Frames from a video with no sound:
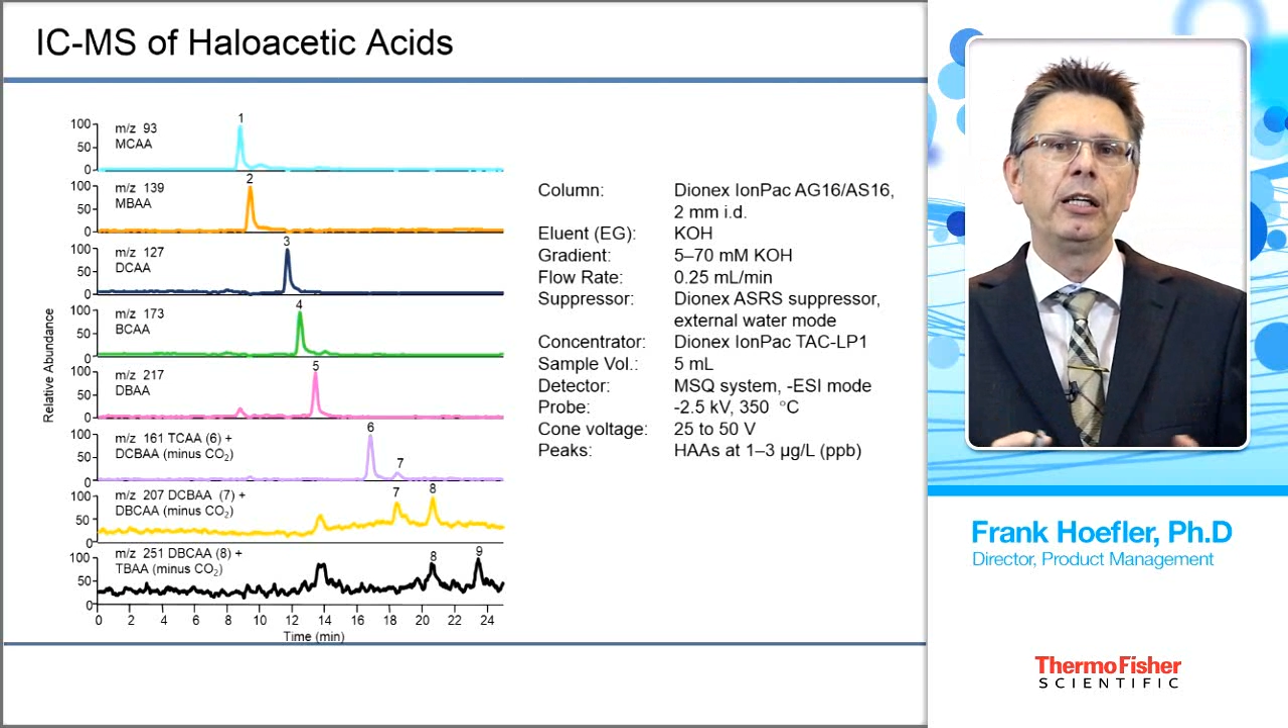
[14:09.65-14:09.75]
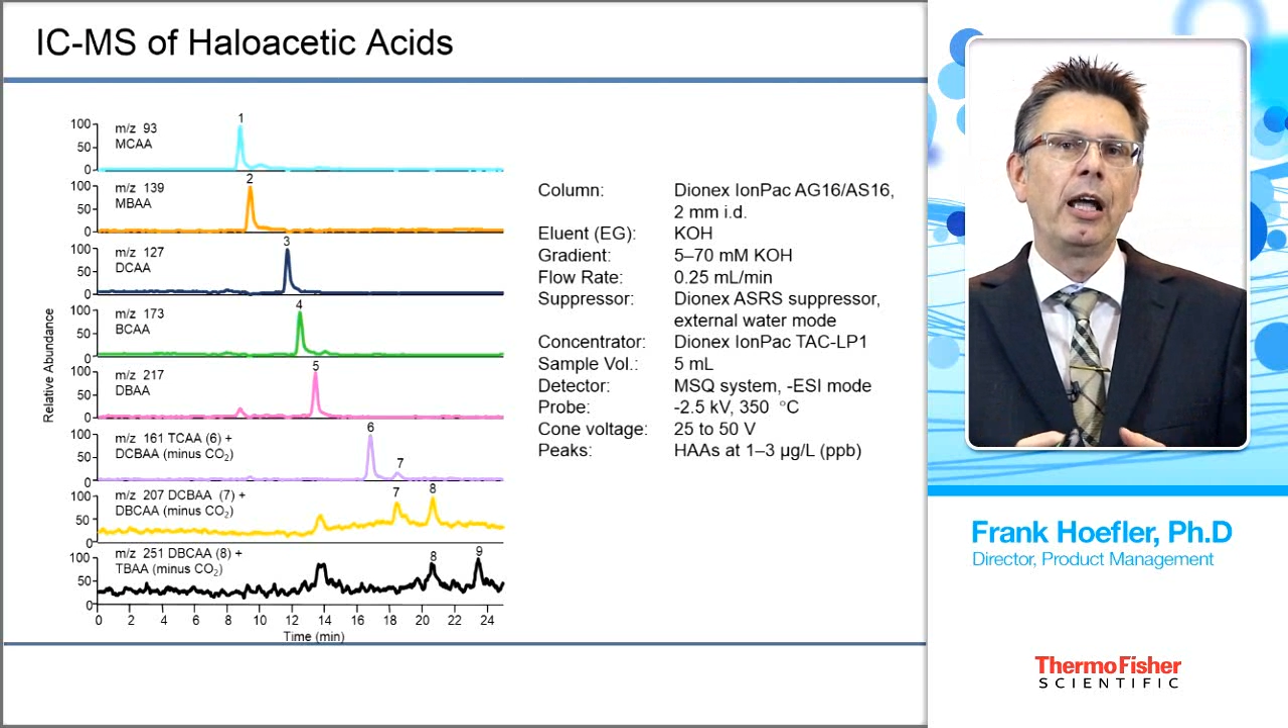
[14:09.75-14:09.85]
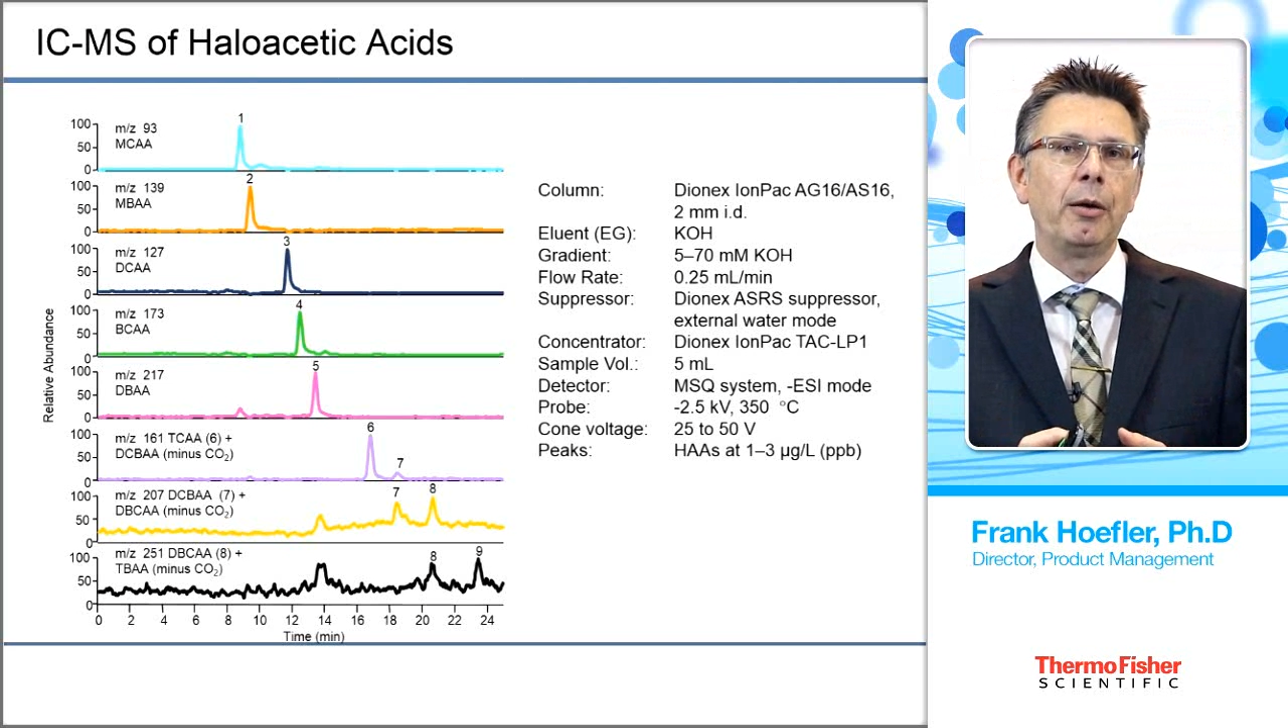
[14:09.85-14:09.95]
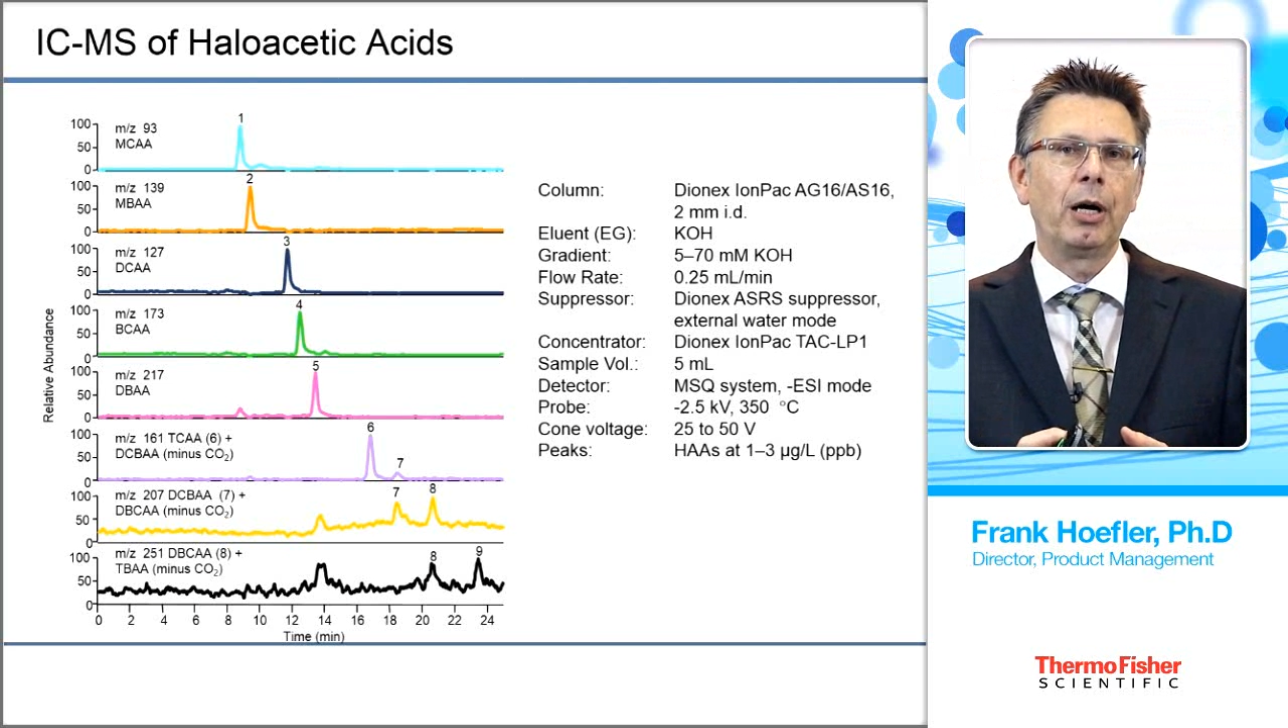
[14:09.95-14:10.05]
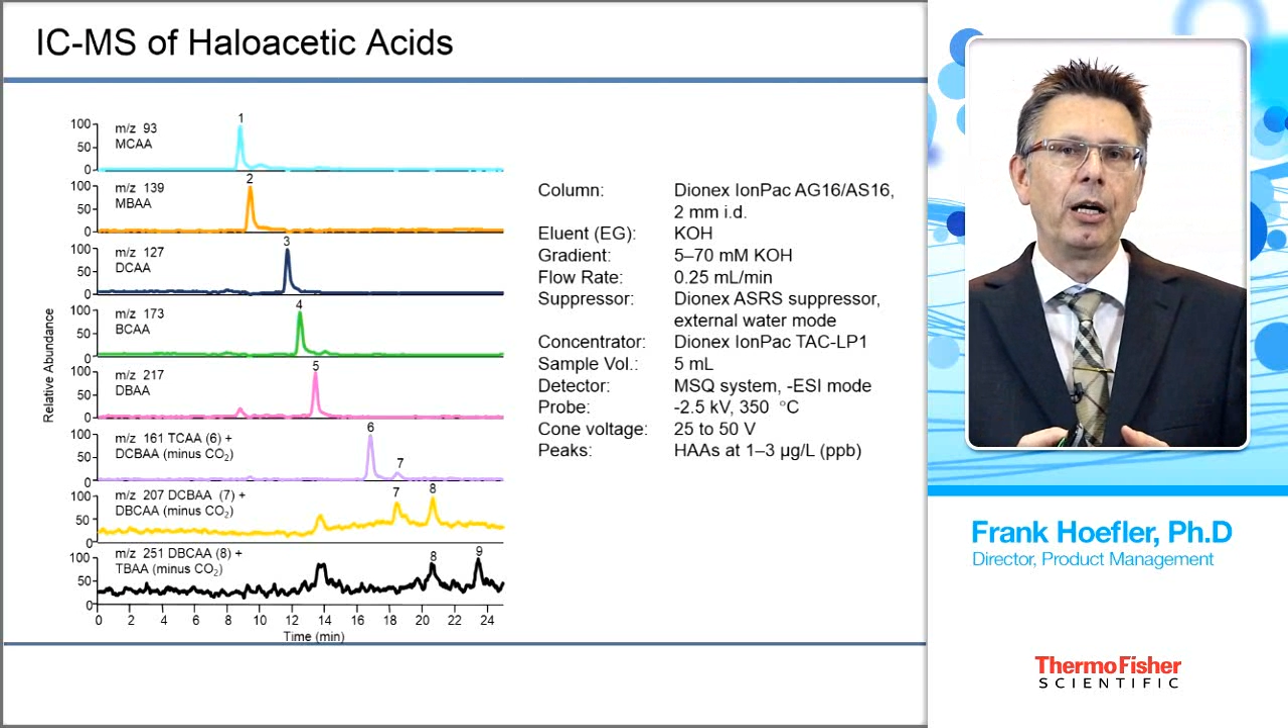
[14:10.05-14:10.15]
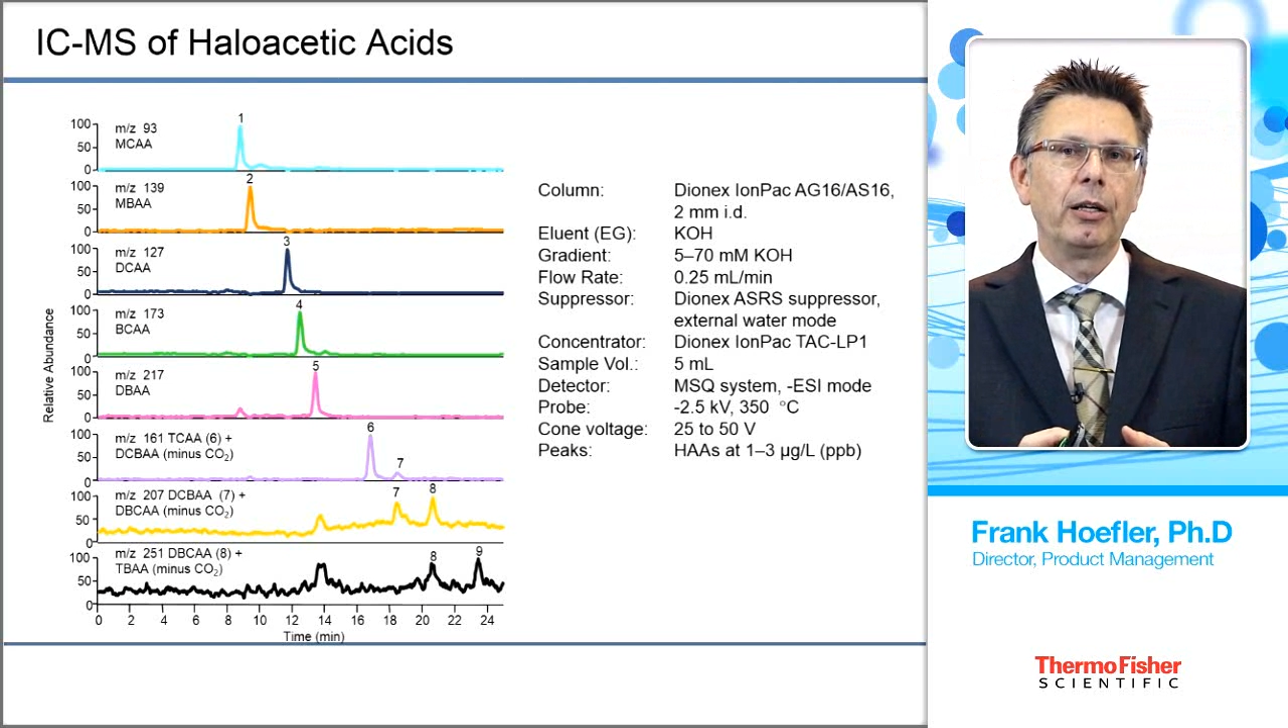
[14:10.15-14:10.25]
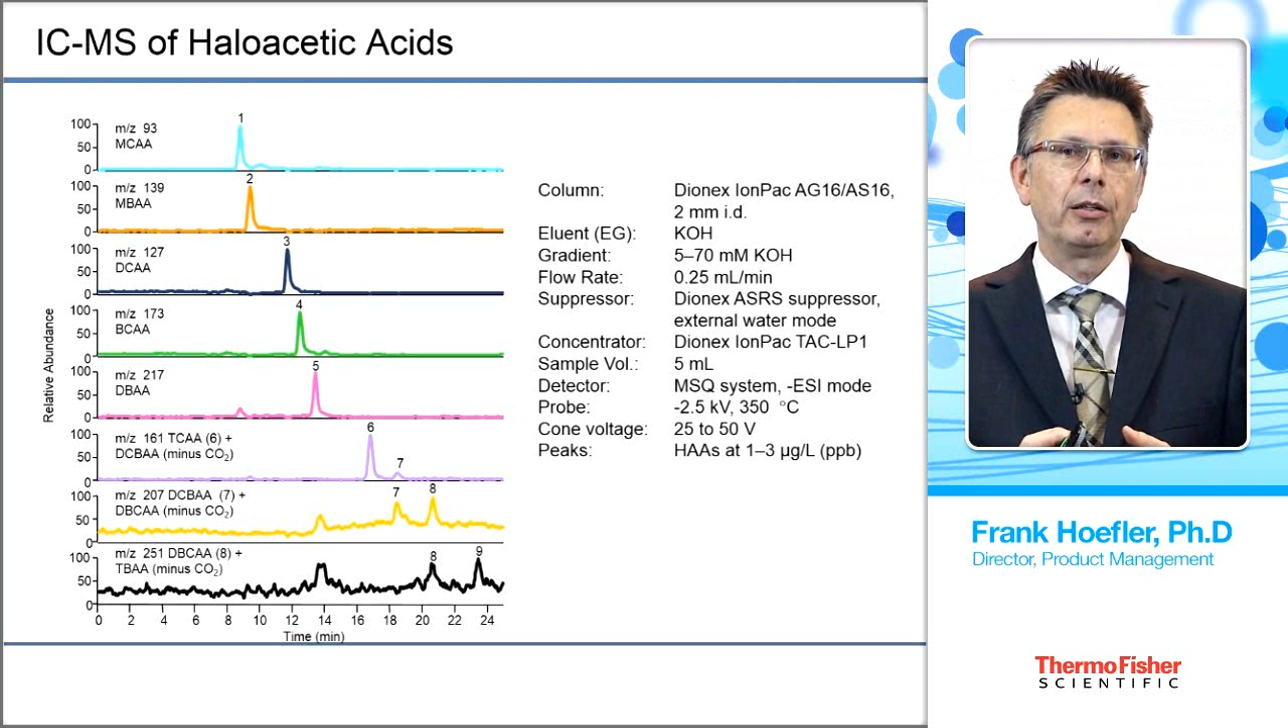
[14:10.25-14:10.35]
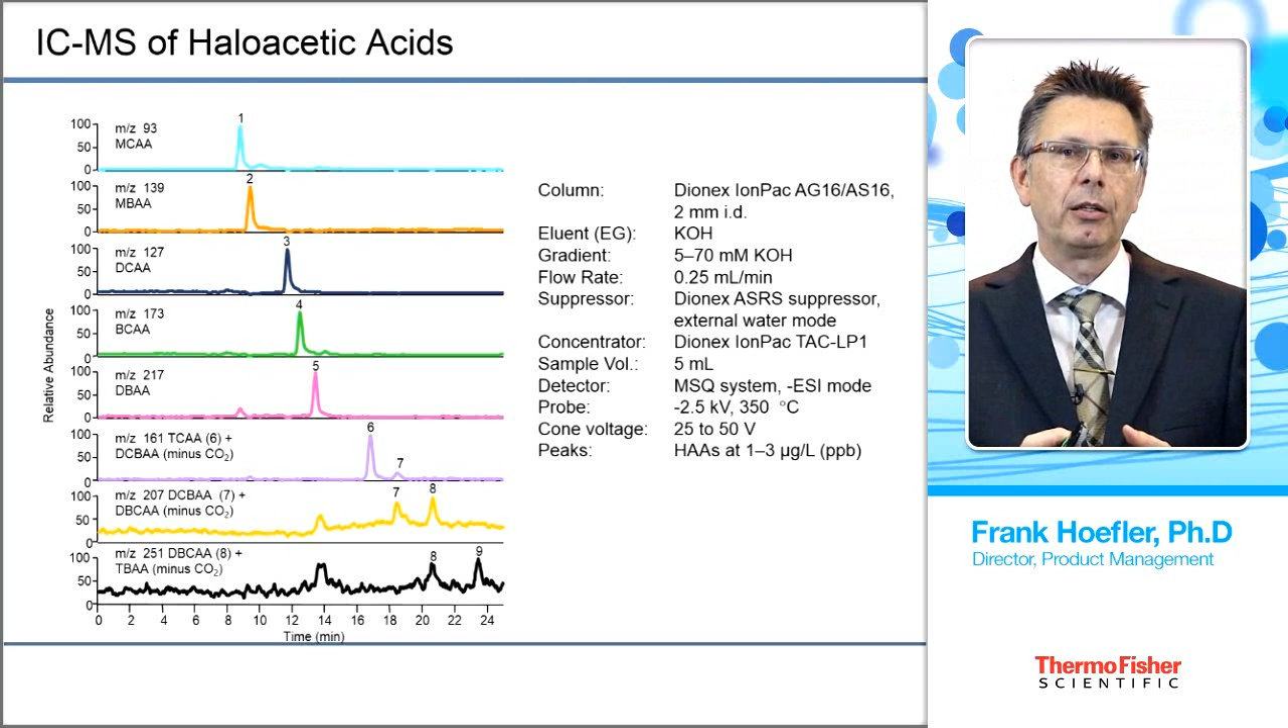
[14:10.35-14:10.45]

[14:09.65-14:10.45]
labile.